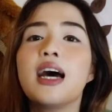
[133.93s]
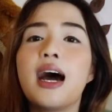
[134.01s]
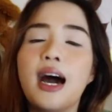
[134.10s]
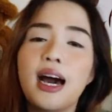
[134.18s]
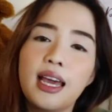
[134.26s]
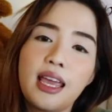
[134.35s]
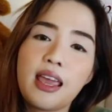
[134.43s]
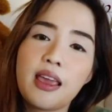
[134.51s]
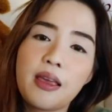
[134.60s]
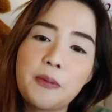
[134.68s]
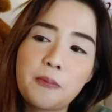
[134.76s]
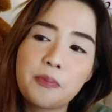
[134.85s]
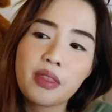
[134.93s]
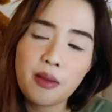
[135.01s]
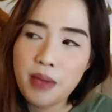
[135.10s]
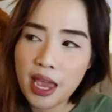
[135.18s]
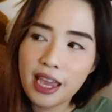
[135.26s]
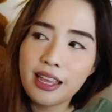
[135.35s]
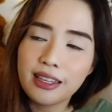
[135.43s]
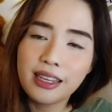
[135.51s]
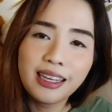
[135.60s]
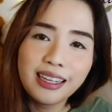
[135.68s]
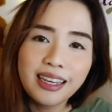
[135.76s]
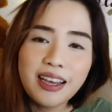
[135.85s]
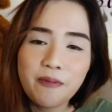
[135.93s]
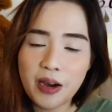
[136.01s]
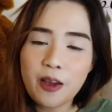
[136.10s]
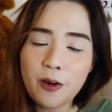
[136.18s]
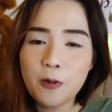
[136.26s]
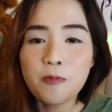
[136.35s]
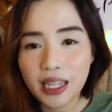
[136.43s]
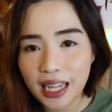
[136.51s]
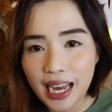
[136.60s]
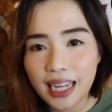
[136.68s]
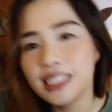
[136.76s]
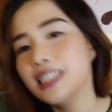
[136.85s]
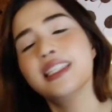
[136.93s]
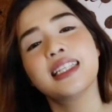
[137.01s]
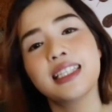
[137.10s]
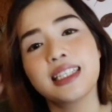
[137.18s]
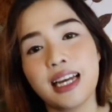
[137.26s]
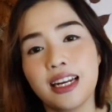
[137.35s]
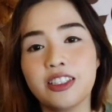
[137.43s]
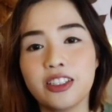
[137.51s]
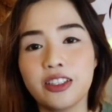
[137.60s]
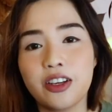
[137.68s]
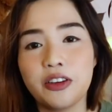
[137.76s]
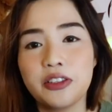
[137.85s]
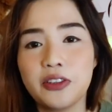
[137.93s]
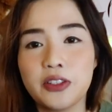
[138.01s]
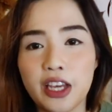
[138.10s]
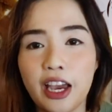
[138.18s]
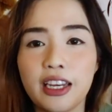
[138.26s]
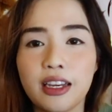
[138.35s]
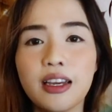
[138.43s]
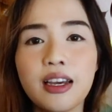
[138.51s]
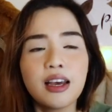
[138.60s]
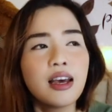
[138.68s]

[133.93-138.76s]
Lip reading: I made my own plan and just decided to go to China.